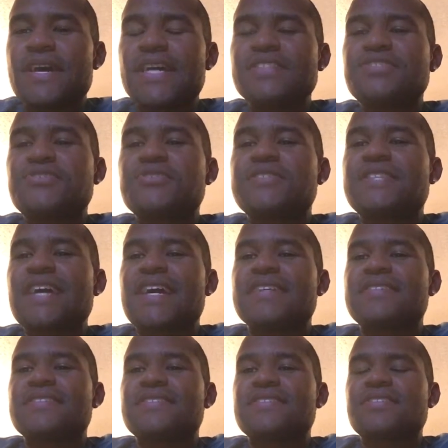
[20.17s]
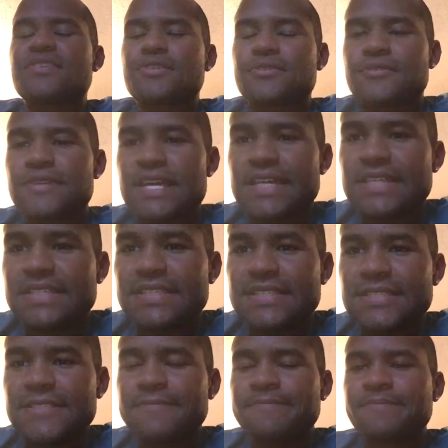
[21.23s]
exercises
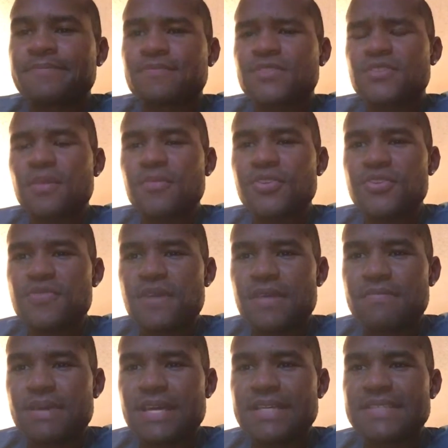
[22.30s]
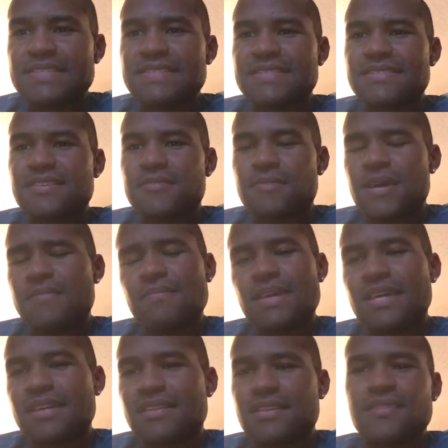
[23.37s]
correctly. So I'm going to do my best. I might
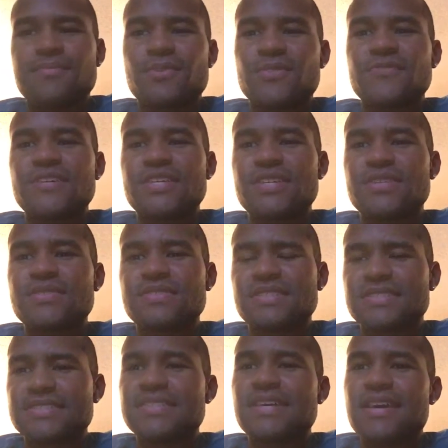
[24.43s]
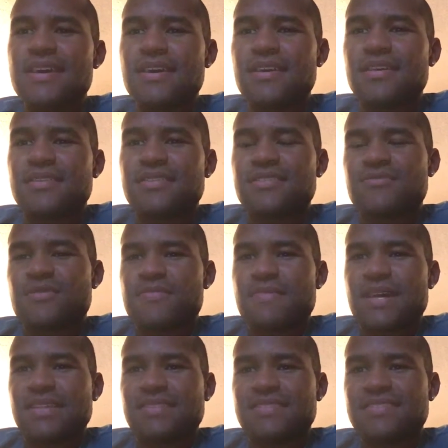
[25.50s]
make like more videos because this one
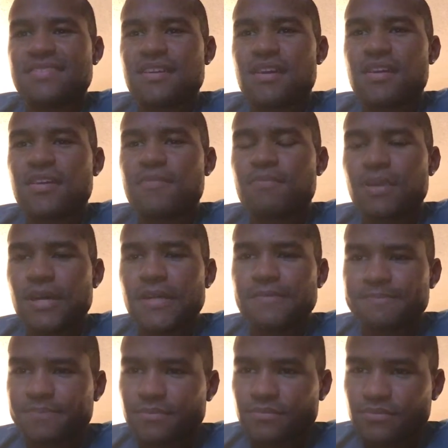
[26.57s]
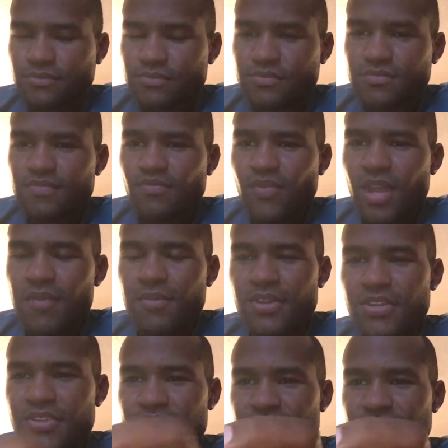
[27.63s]
might suck, but I'm
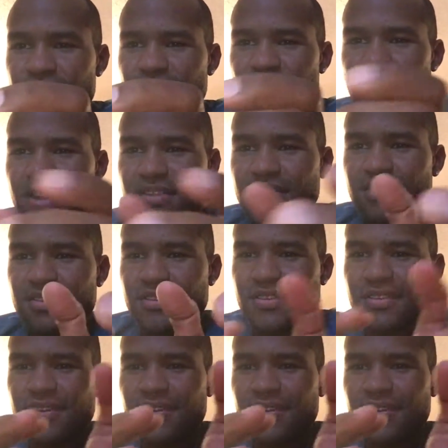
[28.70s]
going to try to